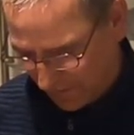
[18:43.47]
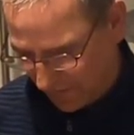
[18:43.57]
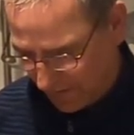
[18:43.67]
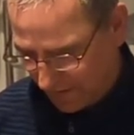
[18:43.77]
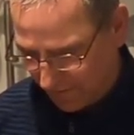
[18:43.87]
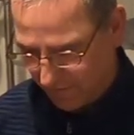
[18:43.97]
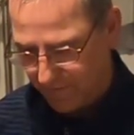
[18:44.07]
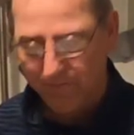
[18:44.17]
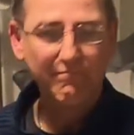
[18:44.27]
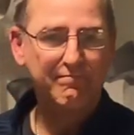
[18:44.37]
yeah,
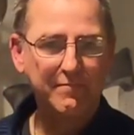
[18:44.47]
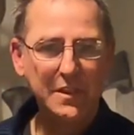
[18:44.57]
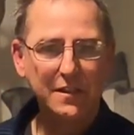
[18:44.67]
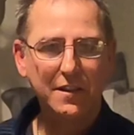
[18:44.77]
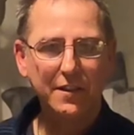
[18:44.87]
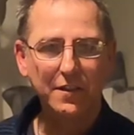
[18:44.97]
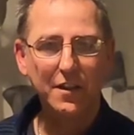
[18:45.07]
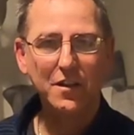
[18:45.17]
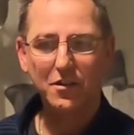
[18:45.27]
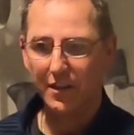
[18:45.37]
the
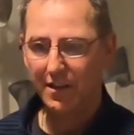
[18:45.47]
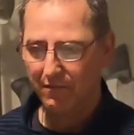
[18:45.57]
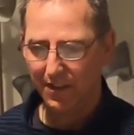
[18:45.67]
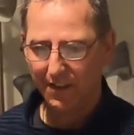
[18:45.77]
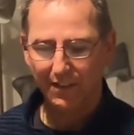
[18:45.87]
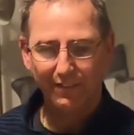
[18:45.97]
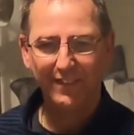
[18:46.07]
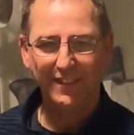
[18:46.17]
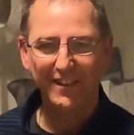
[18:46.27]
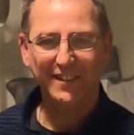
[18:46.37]
SD rig,
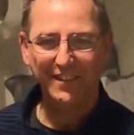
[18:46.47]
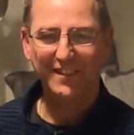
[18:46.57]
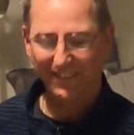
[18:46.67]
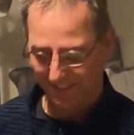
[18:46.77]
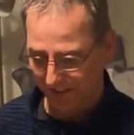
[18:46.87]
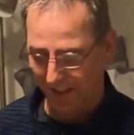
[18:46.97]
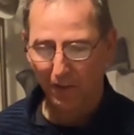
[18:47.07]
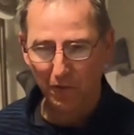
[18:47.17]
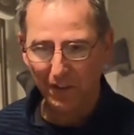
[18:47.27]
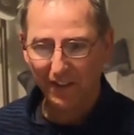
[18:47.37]
it's
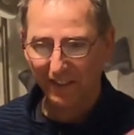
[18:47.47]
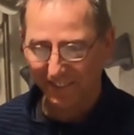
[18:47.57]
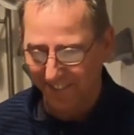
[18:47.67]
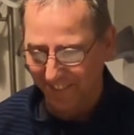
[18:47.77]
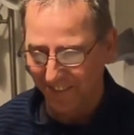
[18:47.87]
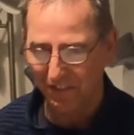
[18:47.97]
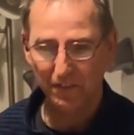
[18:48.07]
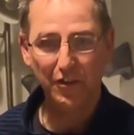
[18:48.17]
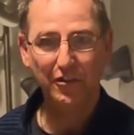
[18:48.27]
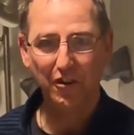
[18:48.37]
out there,
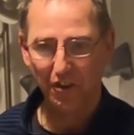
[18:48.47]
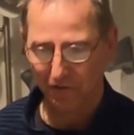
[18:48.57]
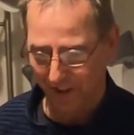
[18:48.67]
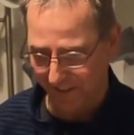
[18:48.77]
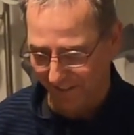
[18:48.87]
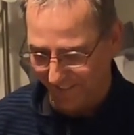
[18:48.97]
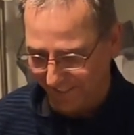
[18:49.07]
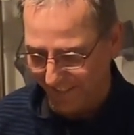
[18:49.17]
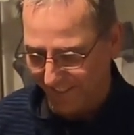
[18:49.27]
if it ain't already.